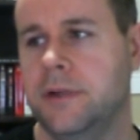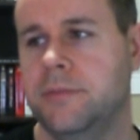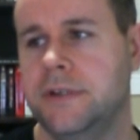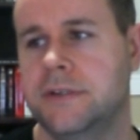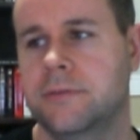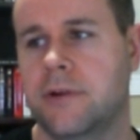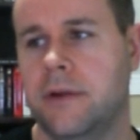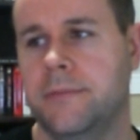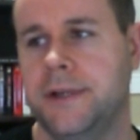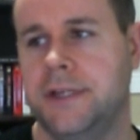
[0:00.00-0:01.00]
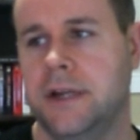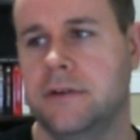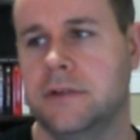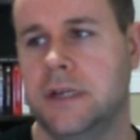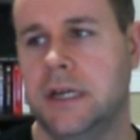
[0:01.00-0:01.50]
already, please subscribe to my
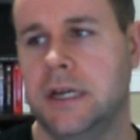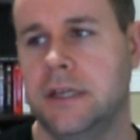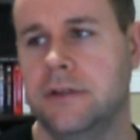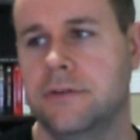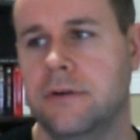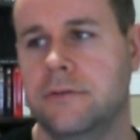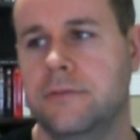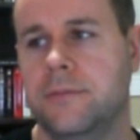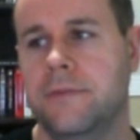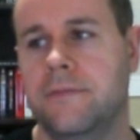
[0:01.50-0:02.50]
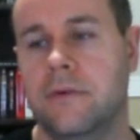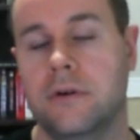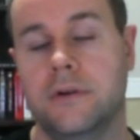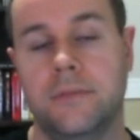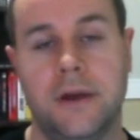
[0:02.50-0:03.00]
channel. Uh, you'll know
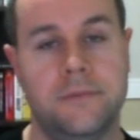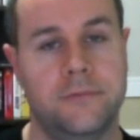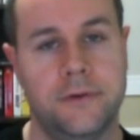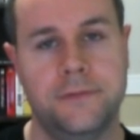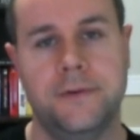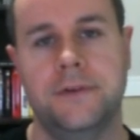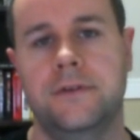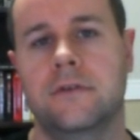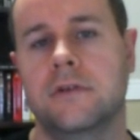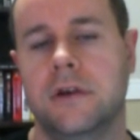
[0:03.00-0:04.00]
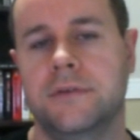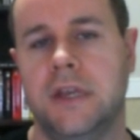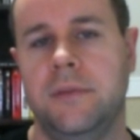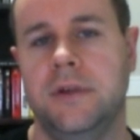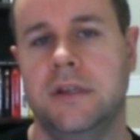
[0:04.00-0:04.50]
before in my previous video tutorial, I
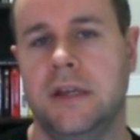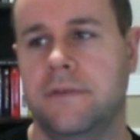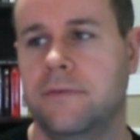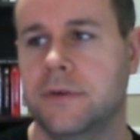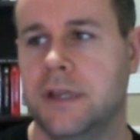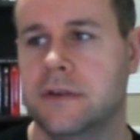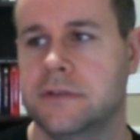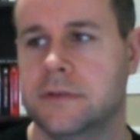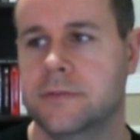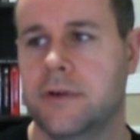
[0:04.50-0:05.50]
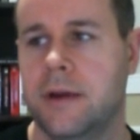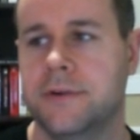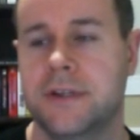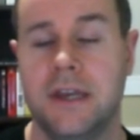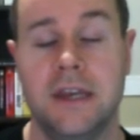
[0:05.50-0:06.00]
was aiming to hit four thousand
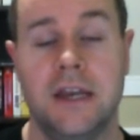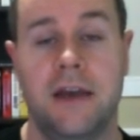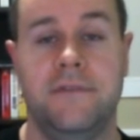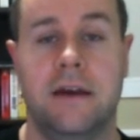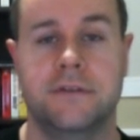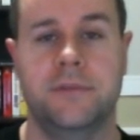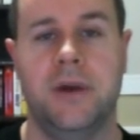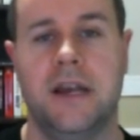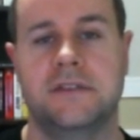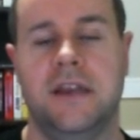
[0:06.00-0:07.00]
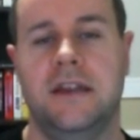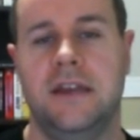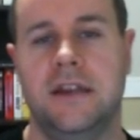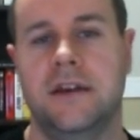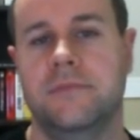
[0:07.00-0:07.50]
subscribers. I've now surpassed
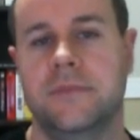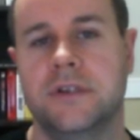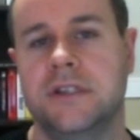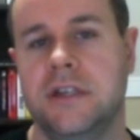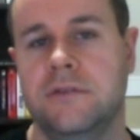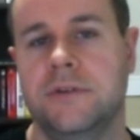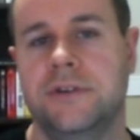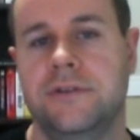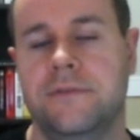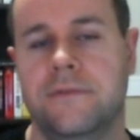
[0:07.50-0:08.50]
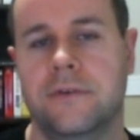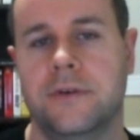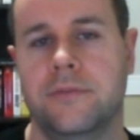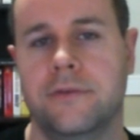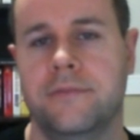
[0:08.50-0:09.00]
that and I'm continuing to shoot
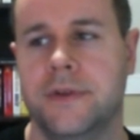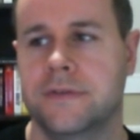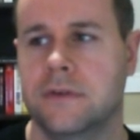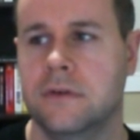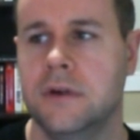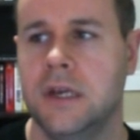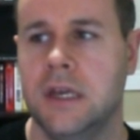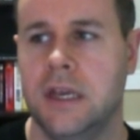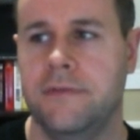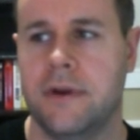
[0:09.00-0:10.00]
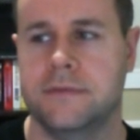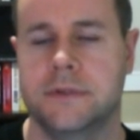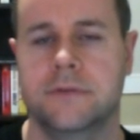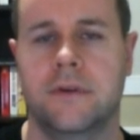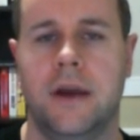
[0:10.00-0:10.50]
for improvements. So if you
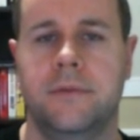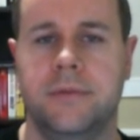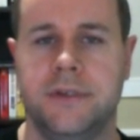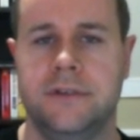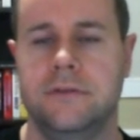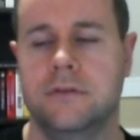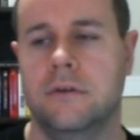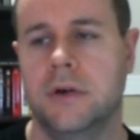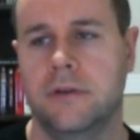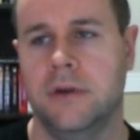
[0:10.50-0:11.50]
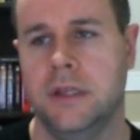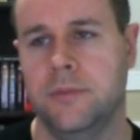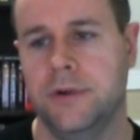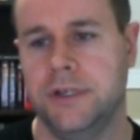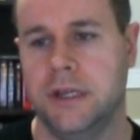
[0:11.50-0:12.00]
haven't subscribed, please do so. I greatly
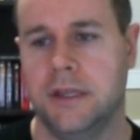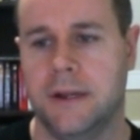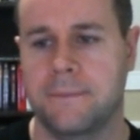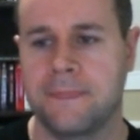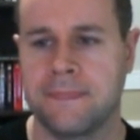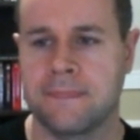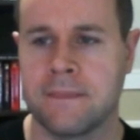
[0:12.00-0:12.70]
appreciate that.